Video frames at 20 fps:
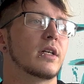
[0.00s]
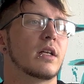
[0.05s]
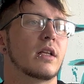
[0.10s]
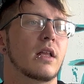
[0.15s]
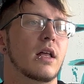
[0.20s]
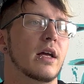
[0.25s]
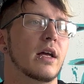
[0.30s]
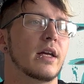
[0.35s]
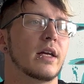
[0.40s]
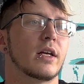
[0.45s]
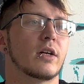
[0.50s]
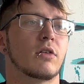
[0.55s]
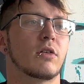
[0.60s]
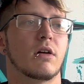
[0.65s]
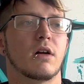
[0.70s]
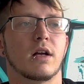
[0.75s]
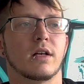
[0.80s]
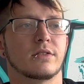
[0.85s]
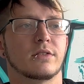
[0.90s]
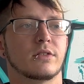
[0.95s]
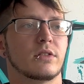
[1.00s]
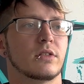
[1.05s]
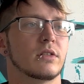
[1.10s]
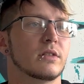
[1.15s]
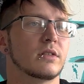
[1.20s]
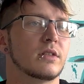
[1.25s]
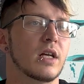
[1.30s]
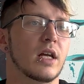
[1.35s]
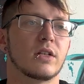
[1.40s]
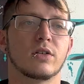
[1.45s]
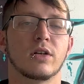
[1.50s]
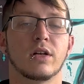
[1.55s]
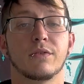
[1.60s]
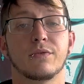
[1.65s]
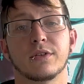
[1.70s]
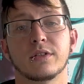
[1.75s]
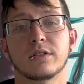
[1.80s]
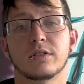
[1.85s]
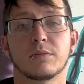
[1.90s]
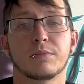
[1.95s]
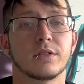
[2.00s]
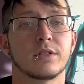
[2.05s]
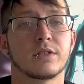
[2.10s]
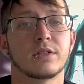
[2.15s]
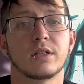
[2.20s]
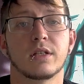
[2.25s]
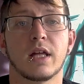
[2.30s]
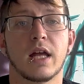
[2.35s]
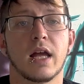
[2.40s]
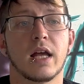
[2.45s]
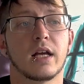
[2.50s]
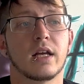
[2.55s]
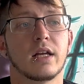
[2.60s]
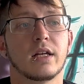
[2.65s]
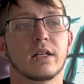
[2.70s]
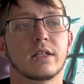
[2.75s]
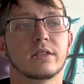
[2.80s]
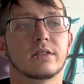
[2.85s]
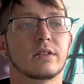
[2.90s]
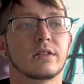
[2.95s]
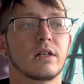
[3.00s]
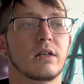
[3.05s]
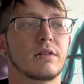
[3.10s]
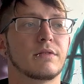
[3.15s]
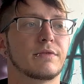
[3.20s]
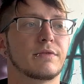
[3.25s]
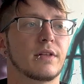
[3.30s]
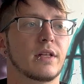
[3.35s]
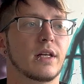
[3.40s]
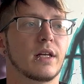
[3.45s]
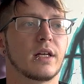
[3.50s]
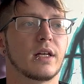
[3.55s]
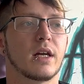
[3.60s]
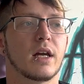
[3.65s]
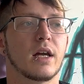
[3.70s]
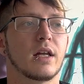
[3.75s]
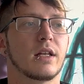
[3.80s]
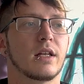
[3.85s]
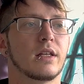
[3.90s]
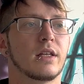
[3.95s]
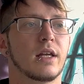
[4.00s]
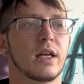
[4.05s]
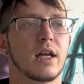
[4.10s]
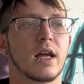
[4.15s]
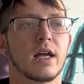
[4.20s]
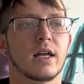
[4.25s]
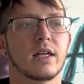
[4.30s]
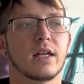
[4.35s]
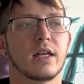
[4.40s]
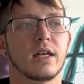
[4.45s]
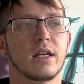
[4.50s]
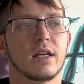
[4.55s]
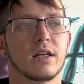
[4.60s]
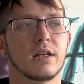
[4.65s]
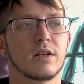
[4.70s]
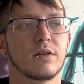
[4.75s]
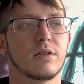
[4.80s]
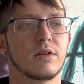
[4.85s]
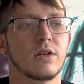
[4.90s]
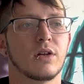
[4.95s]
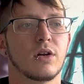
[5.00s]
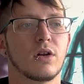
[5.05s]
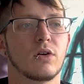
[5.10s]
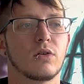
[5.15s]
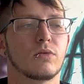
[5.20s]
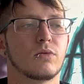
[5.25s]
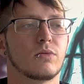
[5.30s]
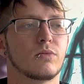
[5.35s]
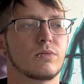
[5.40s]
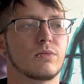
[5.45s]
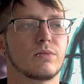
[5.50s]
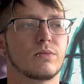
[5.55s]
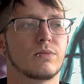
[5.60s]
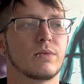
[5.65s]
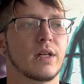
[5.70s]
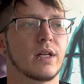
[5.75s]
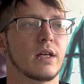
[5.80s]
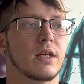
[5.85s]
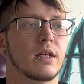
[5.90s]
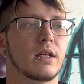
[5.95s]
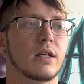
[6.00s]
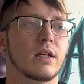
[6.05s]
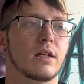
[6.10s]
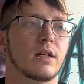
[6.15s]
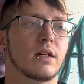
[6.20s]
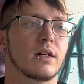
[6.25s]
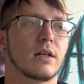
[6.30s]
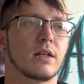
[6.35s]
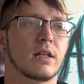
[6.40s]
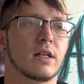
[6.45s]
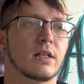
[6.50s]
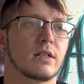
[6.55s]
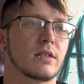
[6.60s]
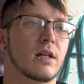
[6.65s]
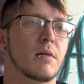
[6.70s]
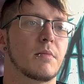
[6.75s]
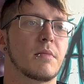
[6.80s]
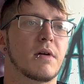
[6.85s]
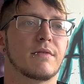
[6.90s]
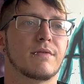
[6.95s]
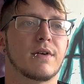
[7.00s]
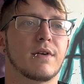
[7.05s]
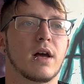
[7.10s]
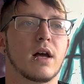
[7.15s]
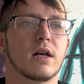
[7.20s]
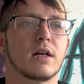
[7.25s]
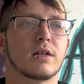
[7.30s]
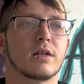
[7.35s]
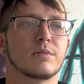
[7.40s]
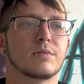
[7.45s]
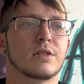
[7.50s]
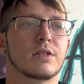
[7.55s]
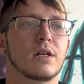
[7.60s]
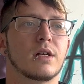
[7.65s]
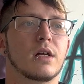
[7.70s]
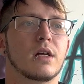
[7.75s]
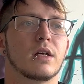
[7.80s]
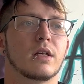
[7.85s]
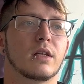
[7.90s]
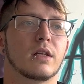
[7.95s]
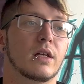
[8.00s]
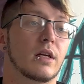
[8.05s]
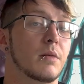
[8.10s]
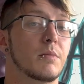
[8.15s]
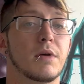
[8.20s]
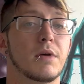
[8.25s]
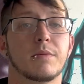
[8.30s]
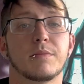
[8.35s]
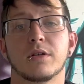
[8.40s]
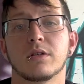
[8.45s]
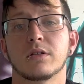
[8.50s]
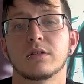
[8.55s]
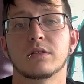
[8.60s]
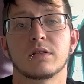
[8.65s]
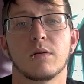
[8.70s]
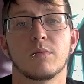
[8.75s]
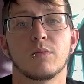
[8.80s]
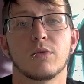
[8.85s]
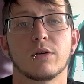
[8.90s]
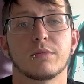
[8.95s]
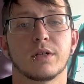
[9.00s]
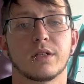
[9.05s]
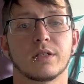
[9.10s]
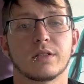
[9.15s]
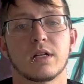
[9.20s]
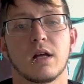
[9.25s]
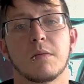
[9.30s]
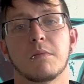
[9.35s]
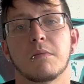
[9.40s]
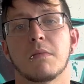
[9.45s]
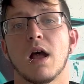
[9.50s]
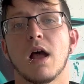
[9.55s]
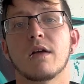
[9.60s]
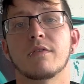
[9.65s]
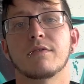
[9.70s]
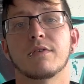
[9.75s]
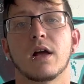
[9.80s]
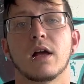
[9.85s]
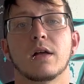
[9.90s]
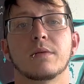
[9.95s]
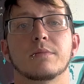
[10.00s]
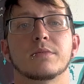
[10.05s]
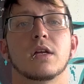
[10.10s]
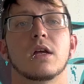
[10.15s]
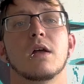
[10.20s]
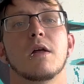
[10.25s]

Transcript: client cries during tattoo, if it's a bunch of that kind of stuff, like, I, like, I can't, you know, like, that's not my vibes. Like, it might be good somewhere, but it's not my vibes.